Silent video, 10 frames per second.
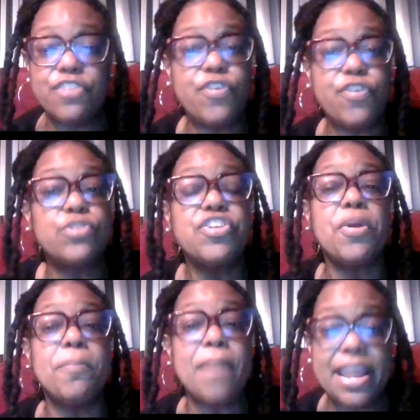of the folks
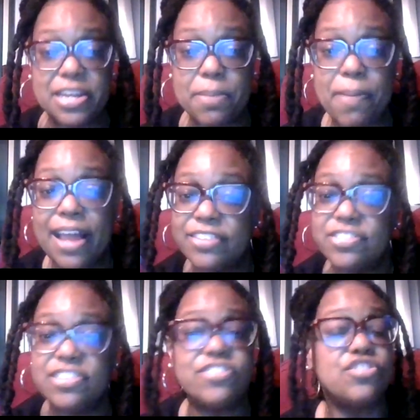here are mad at the
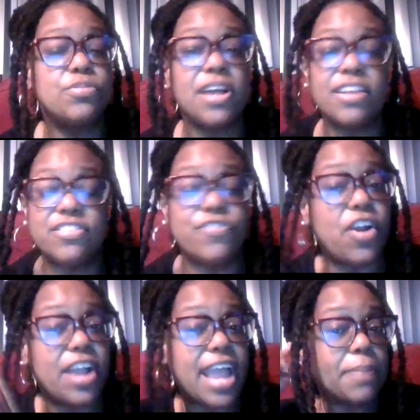politicians because of
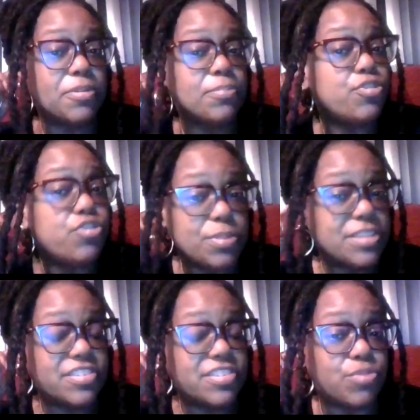our capital
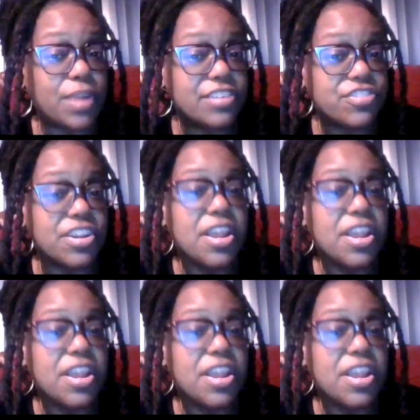improvement situation.